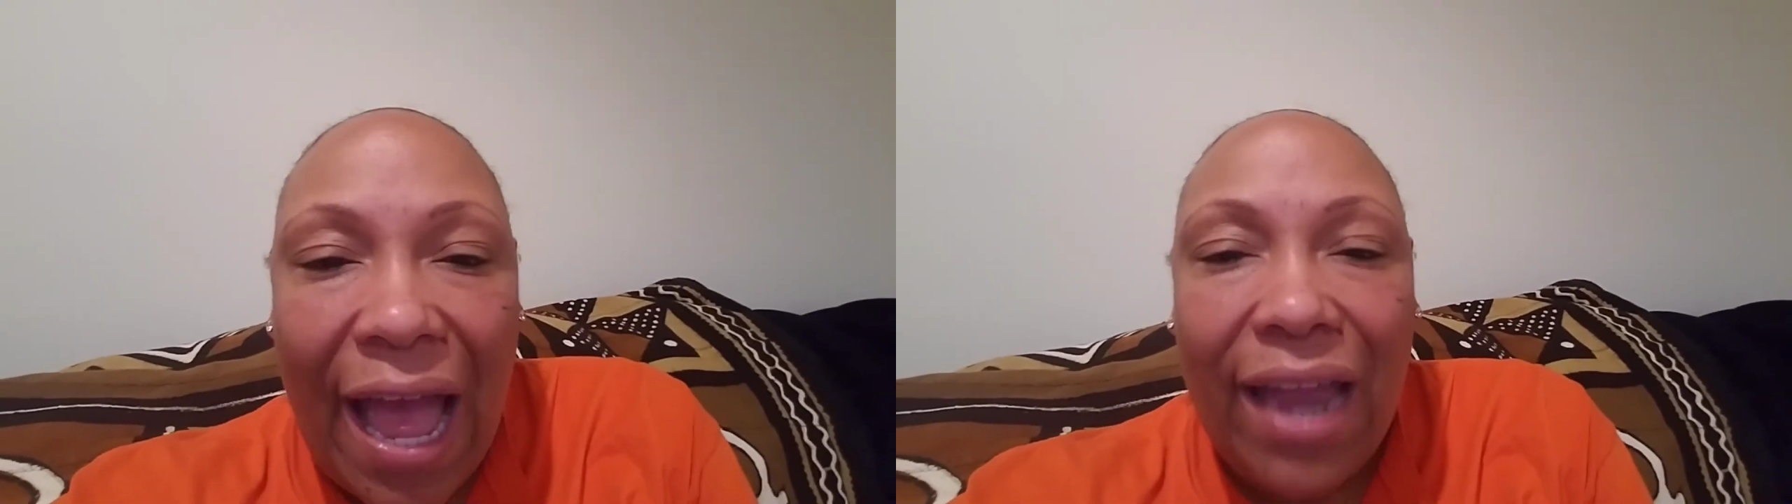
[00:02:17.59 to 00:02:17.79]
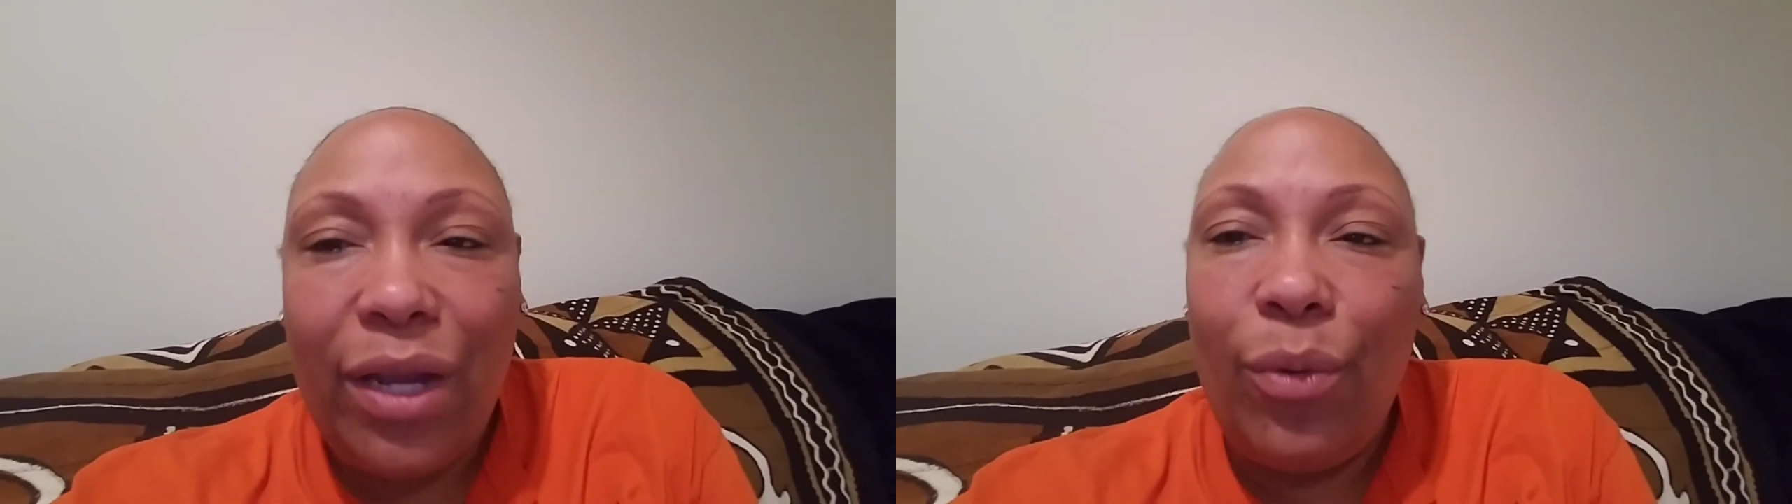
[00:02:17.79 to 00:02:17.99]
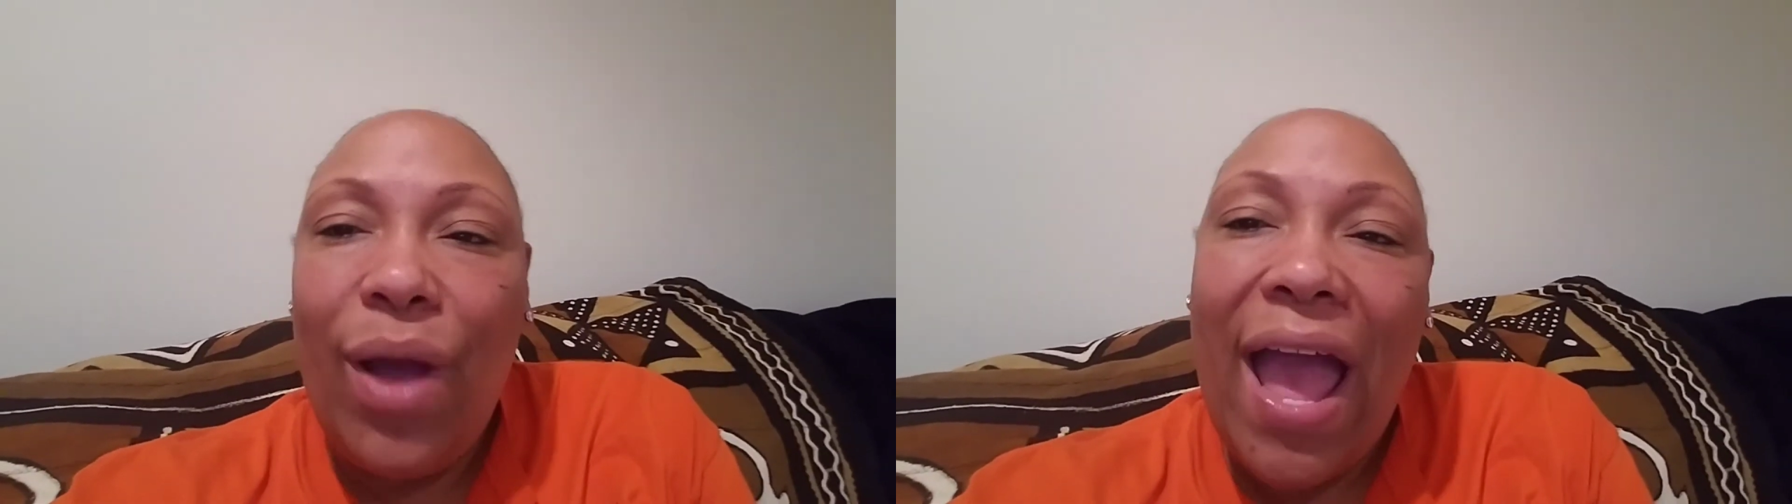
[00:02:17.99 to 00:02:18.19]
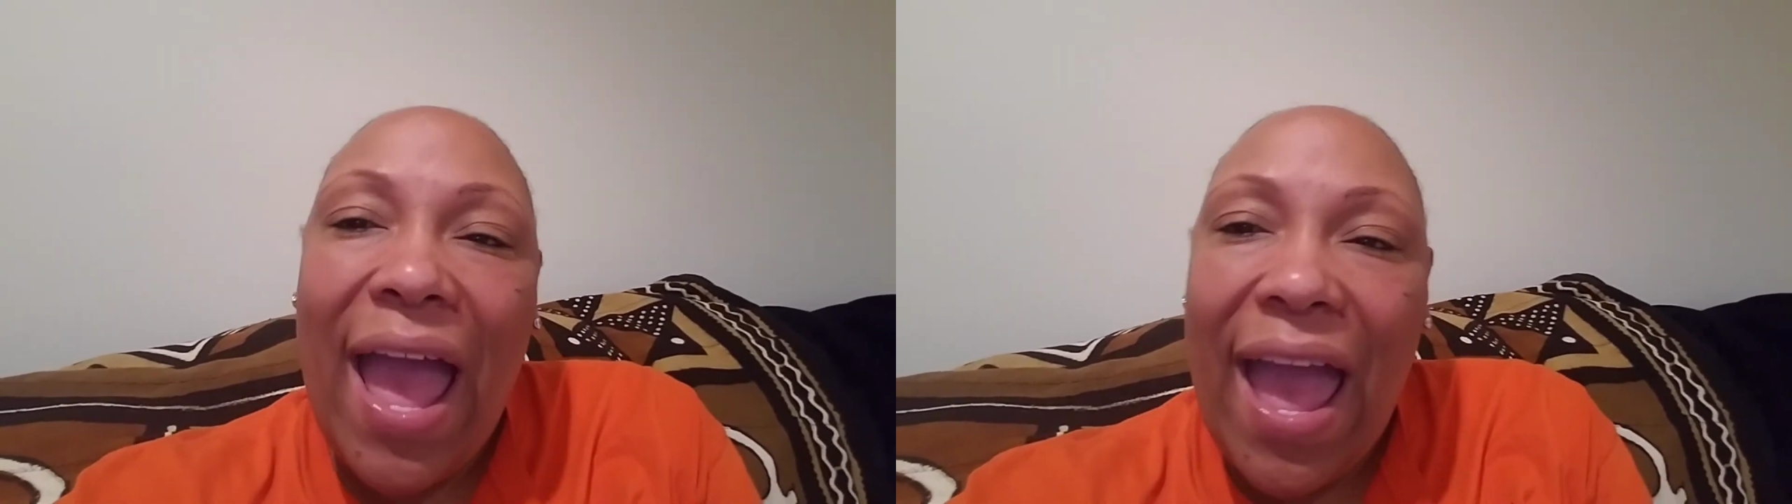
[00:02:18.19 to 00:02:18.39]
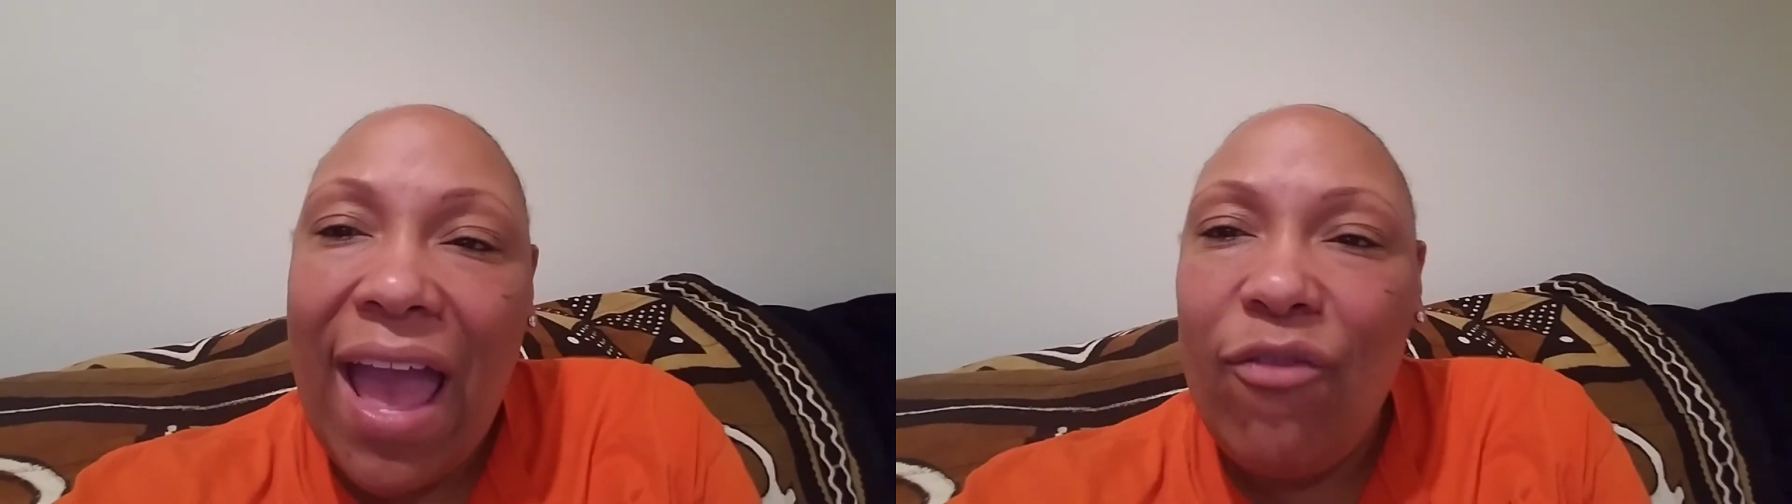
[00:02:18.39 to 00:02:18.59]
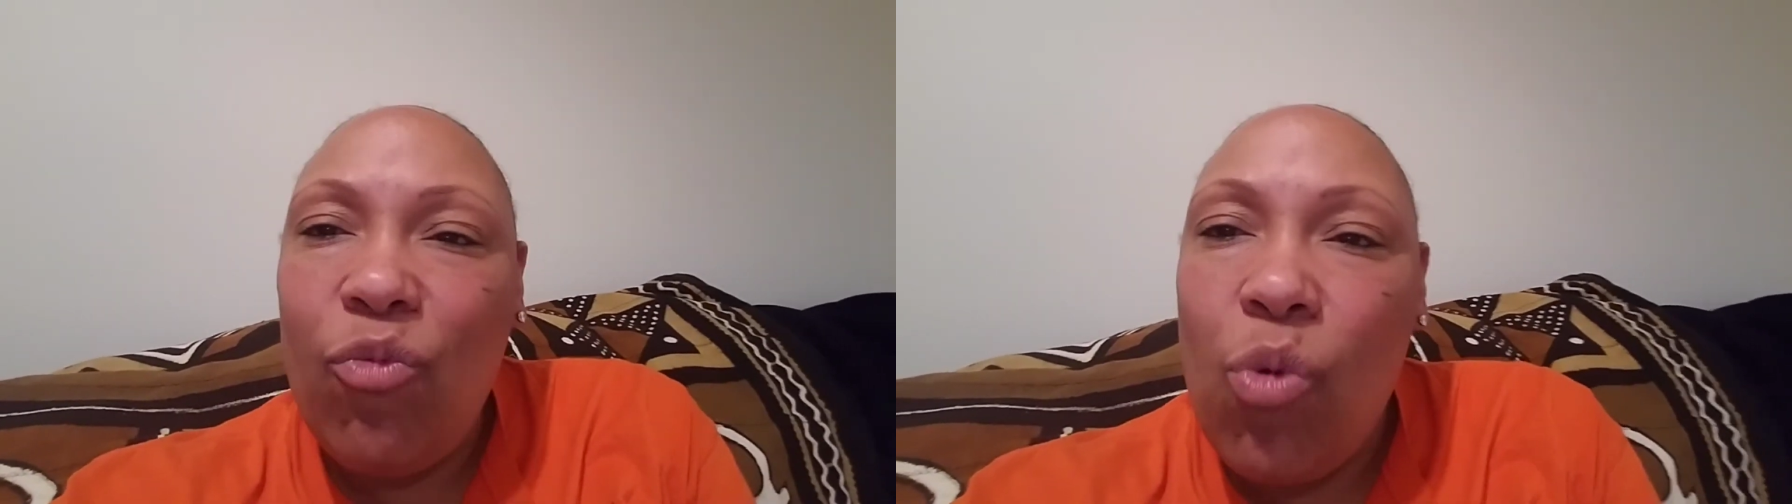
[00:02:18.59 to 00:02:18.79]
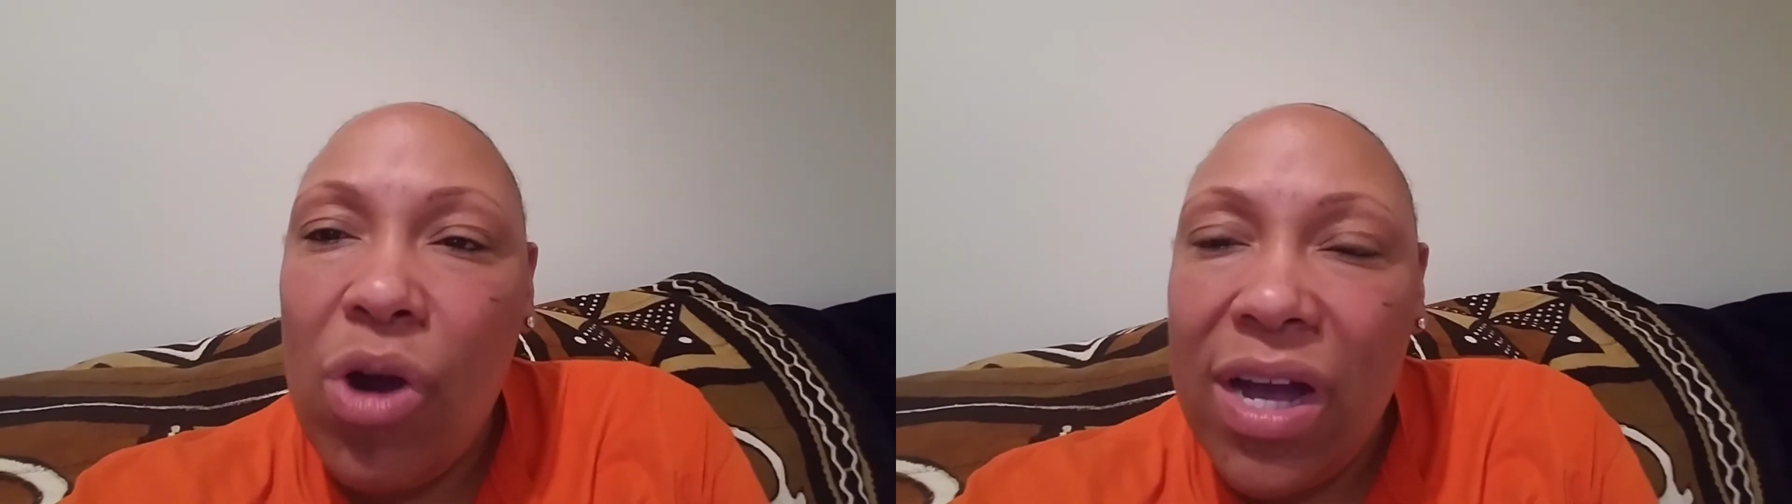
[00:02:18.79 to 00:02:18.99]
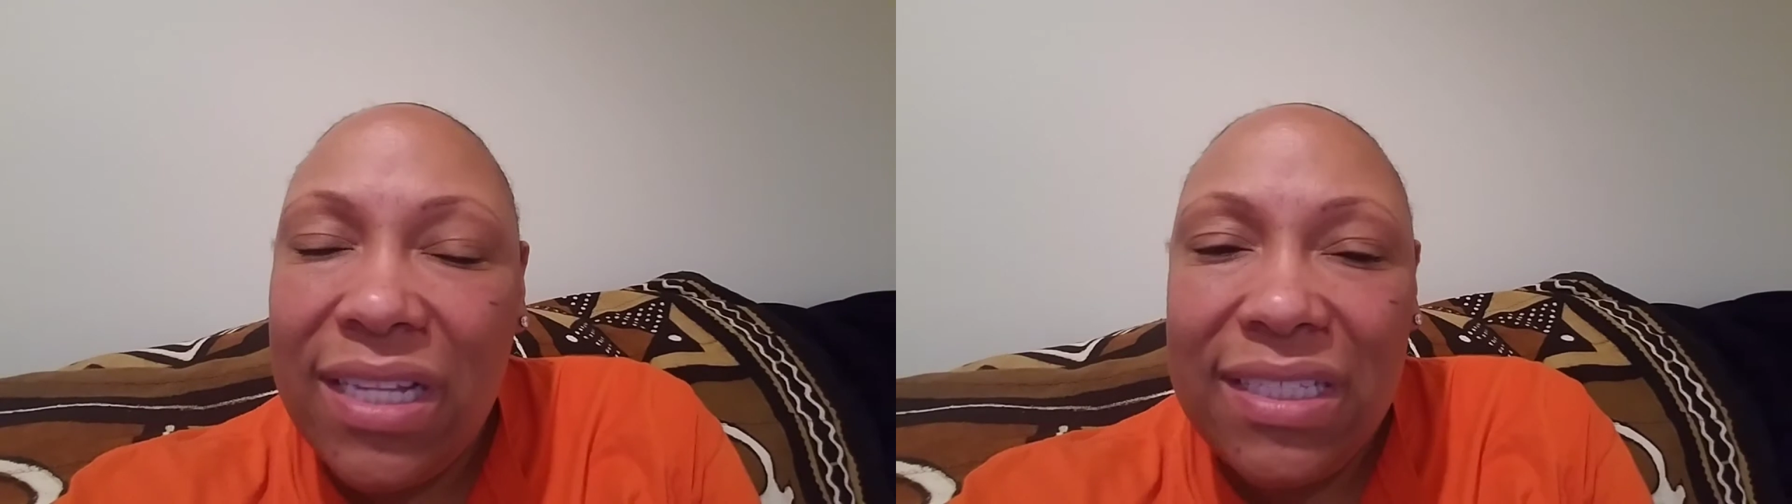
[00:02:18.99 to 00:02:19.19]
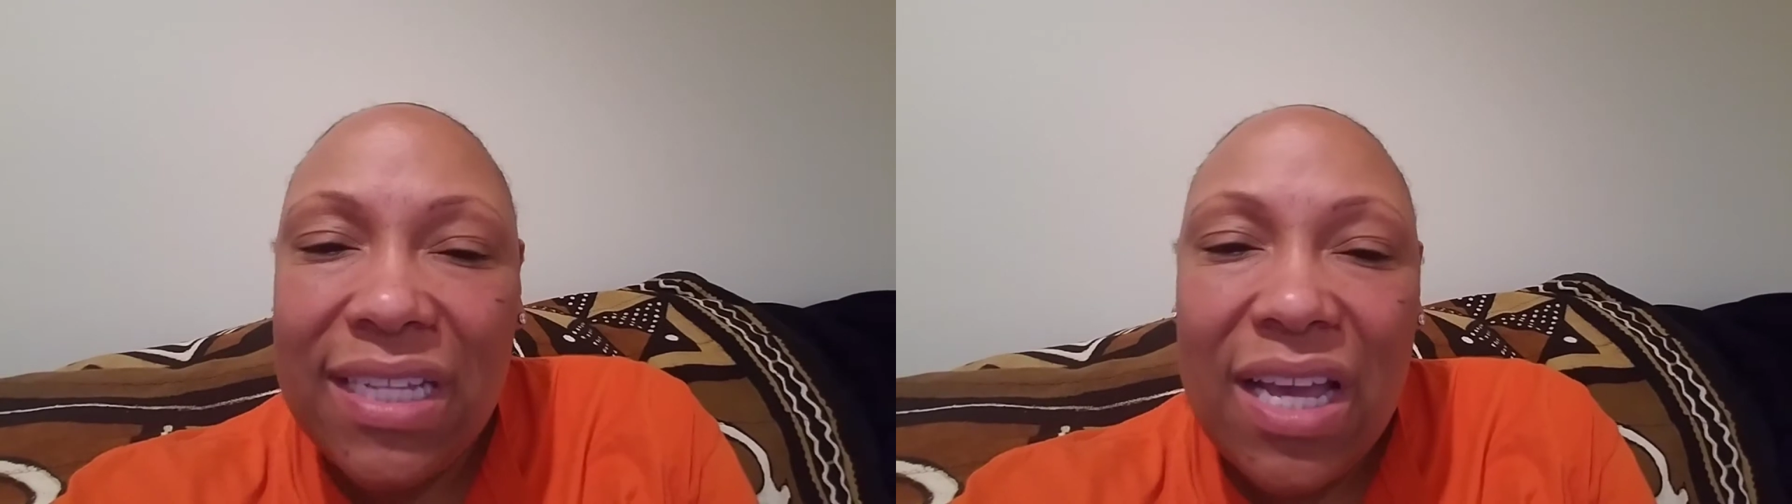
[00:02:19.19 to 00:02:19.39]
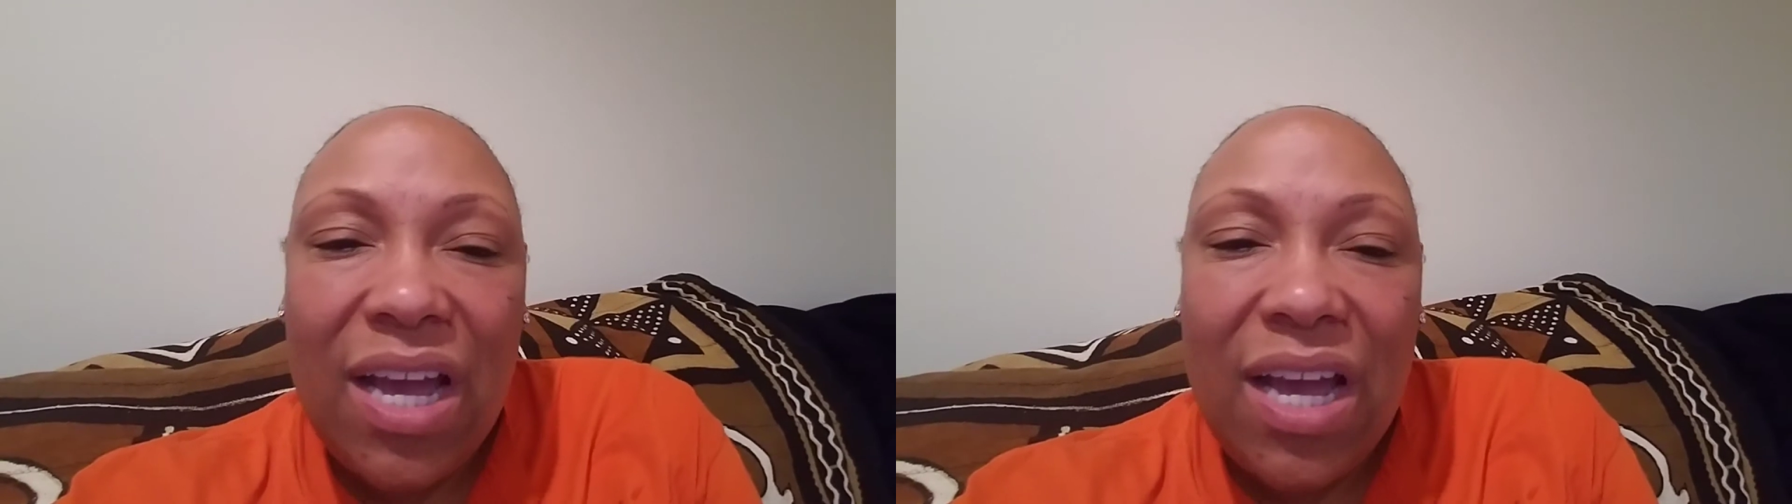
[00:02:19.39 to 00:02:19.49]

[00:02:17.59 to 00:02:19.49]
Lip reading: I don't have, want,